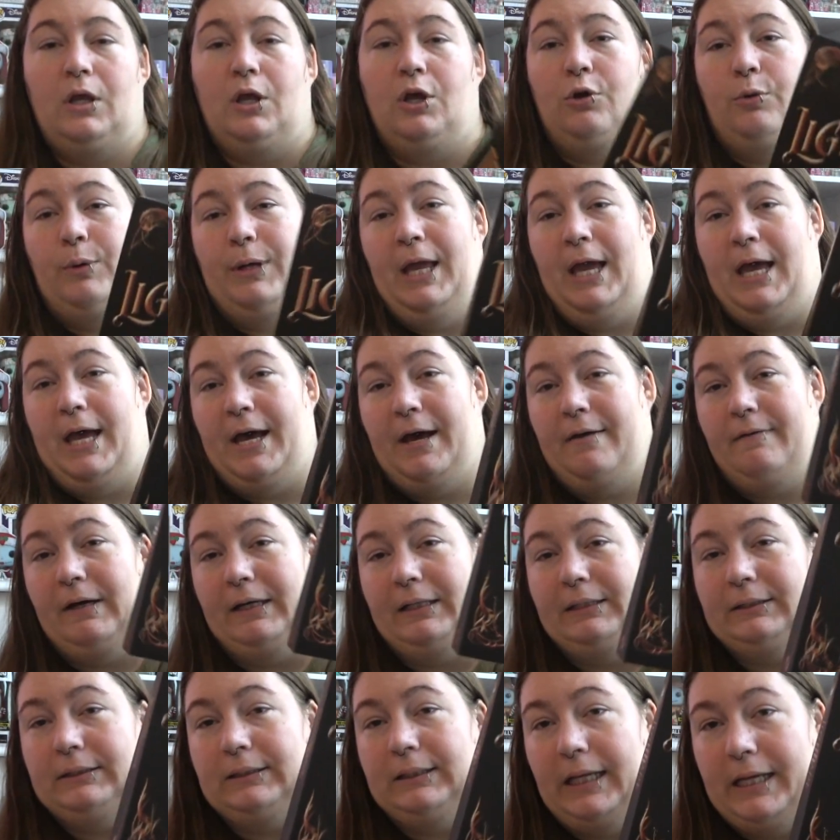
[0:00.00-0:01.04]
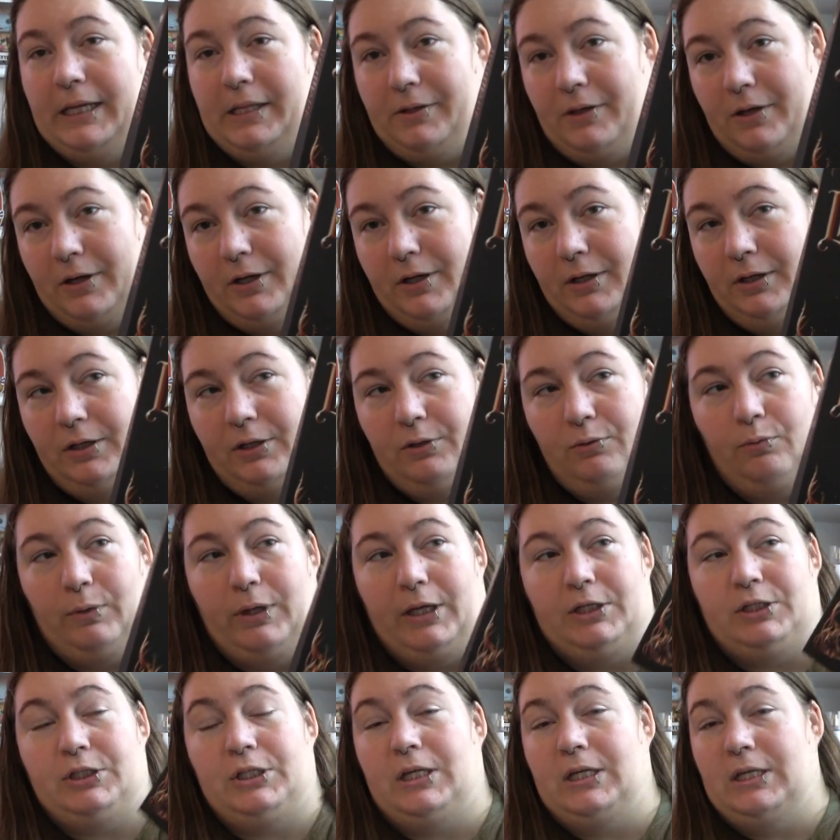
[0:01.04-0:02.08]
We have Lightlark,
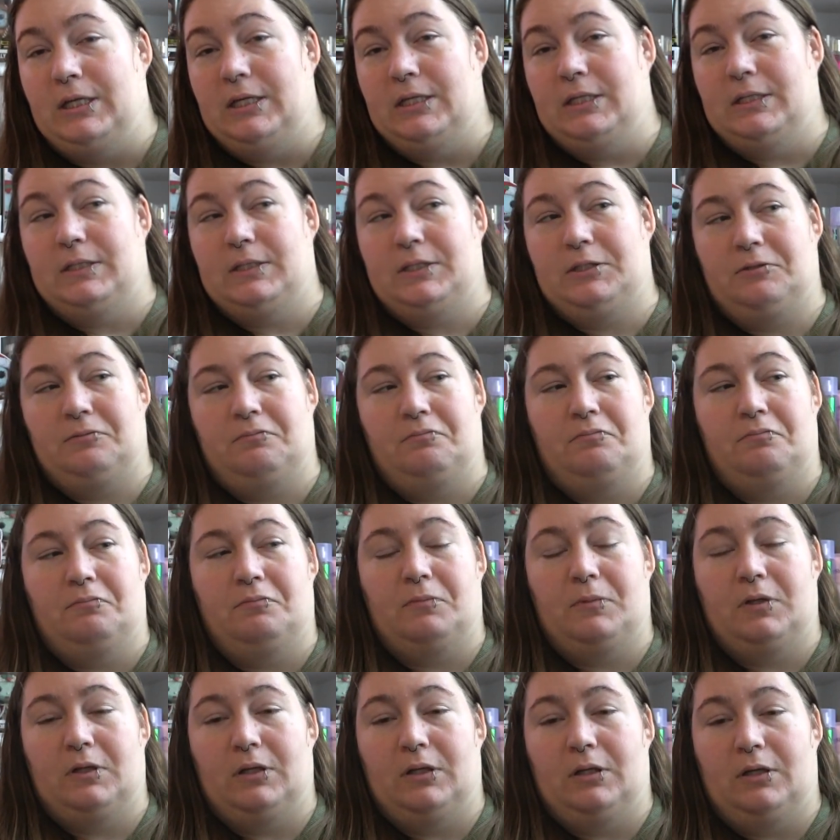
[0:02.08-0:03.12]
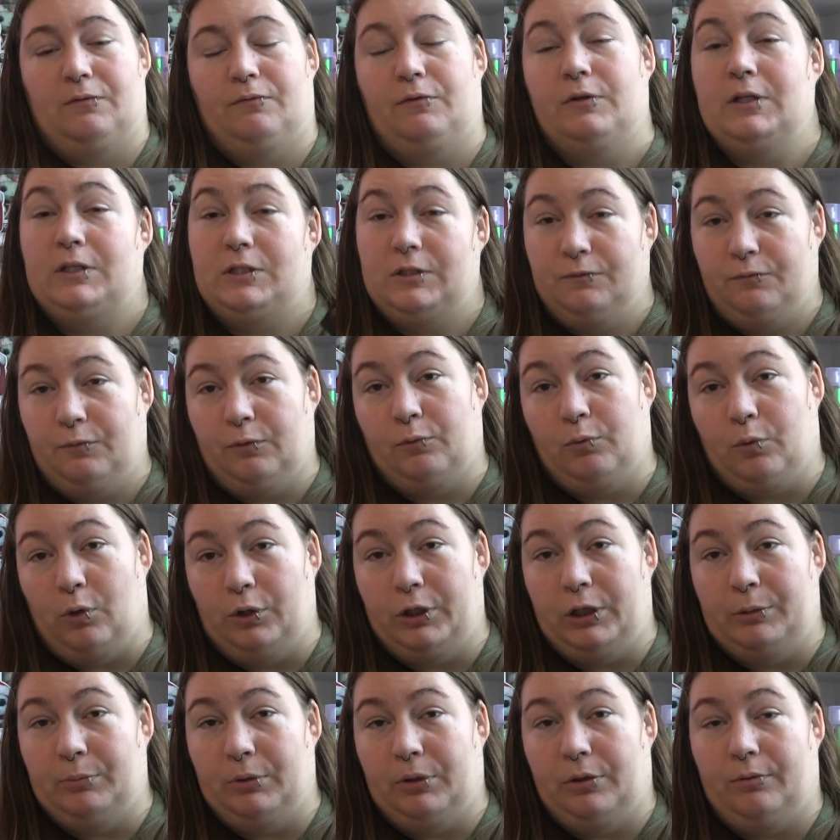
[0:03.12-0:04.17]
which is this is for roll
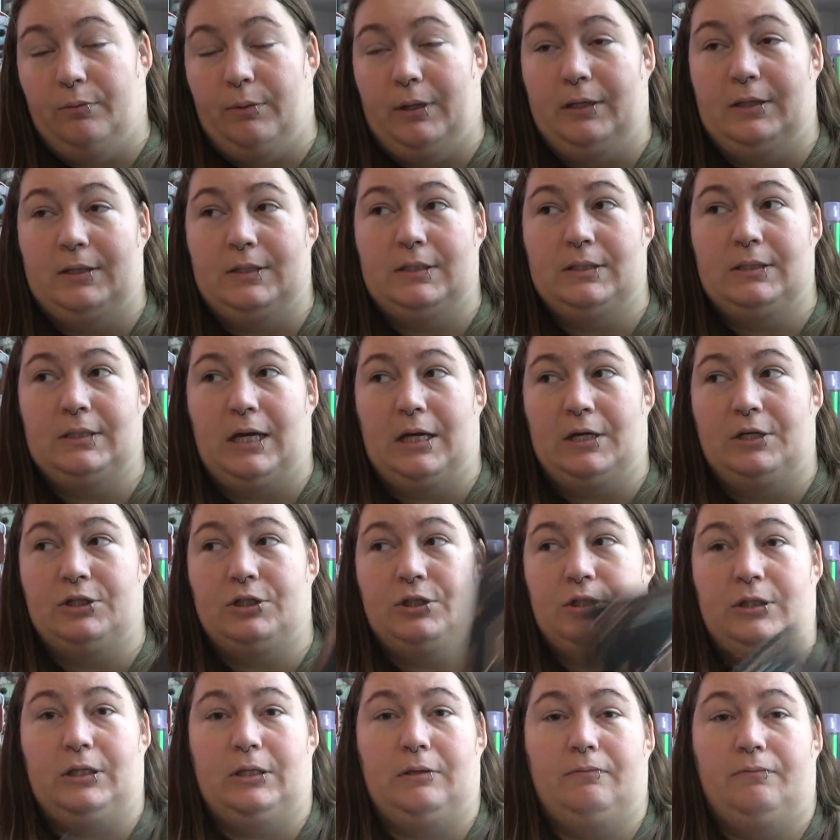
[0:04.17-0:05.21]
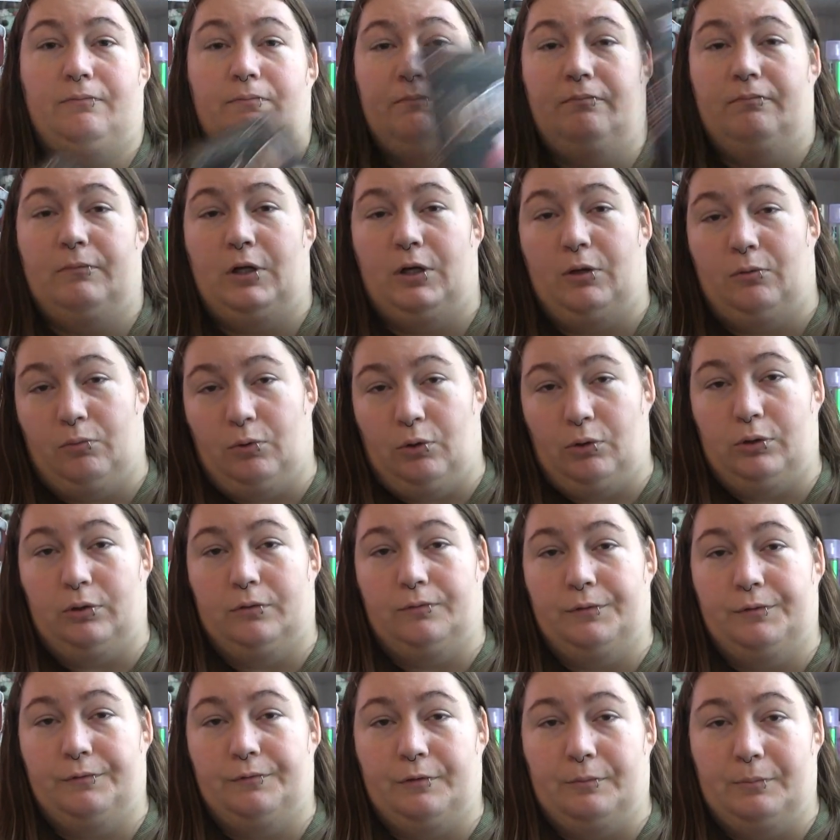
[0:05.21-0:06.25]
number 3. This is actually a
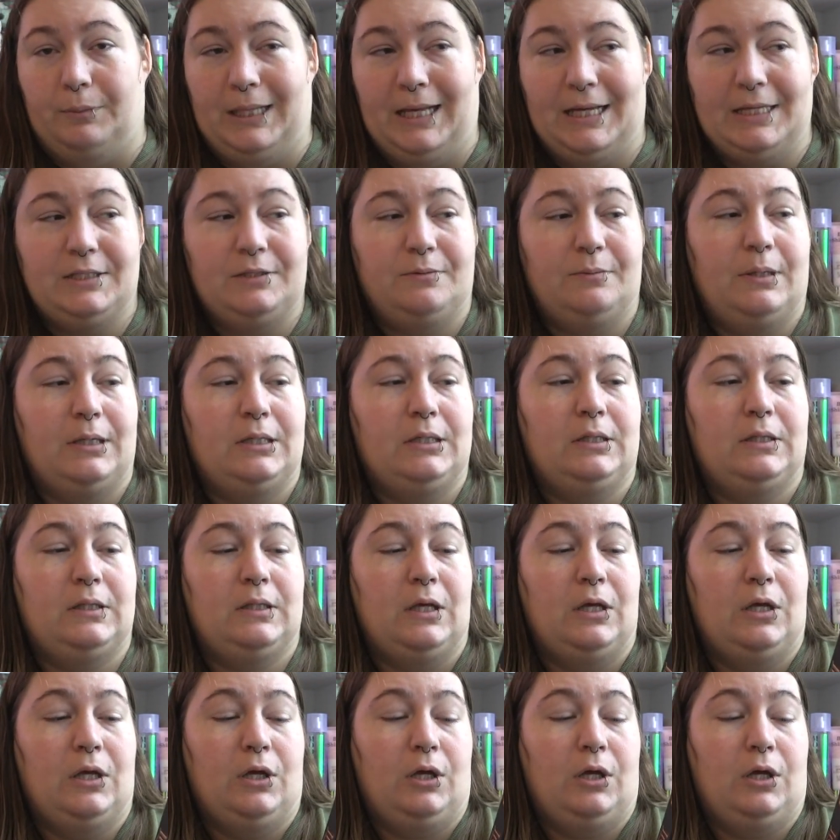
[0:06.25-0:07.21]
rollover from last month.